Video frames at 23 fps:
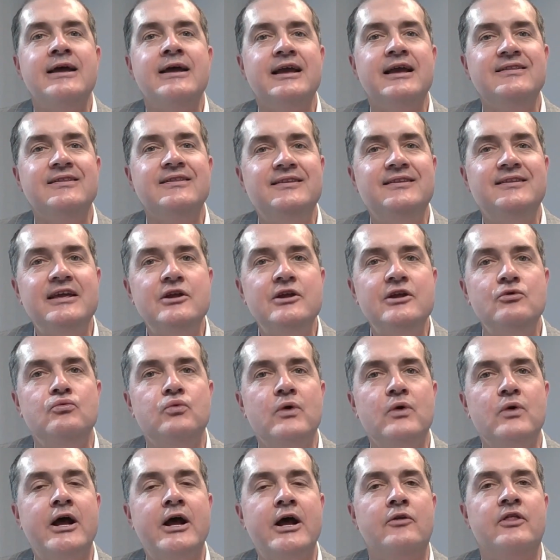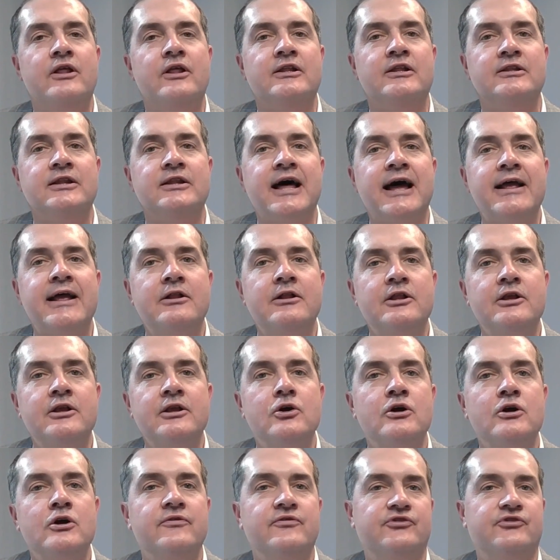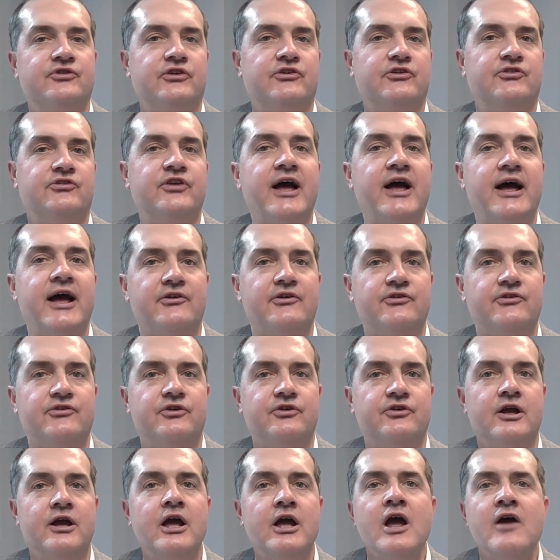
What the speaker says: can derail the likelihood of success